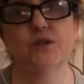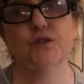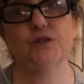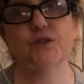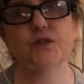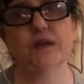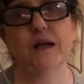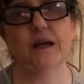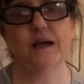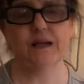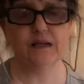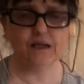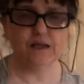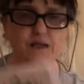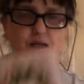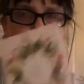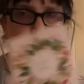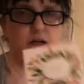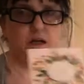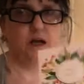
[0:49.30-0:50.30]
Suzanne.
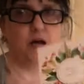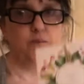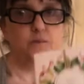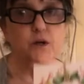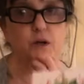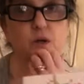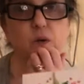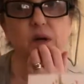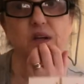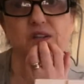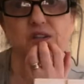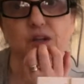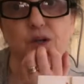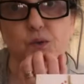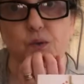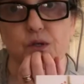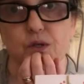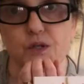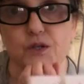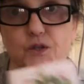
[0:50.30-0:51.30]
I'm not quite sure
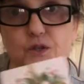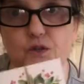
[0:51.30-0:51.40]
which